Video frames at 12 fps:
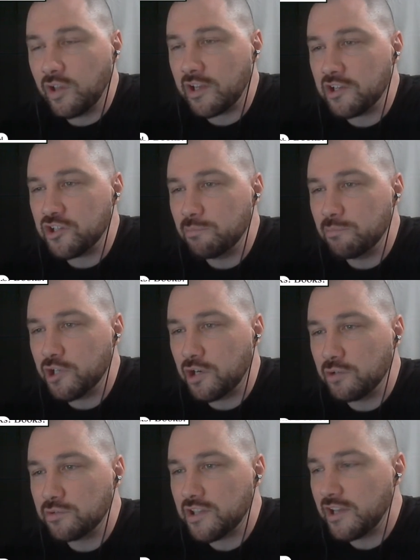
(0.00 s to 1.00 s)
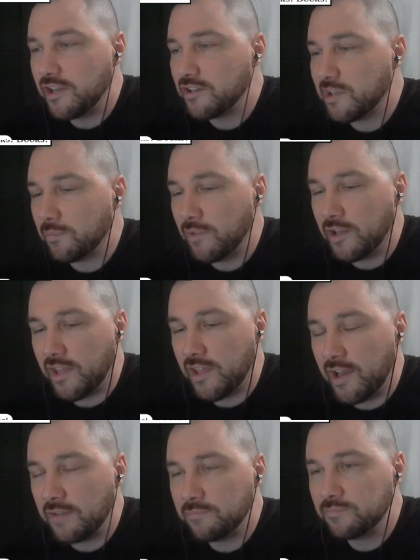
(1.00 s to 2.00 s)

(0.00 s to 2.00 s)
Jim Jones thing or something like that.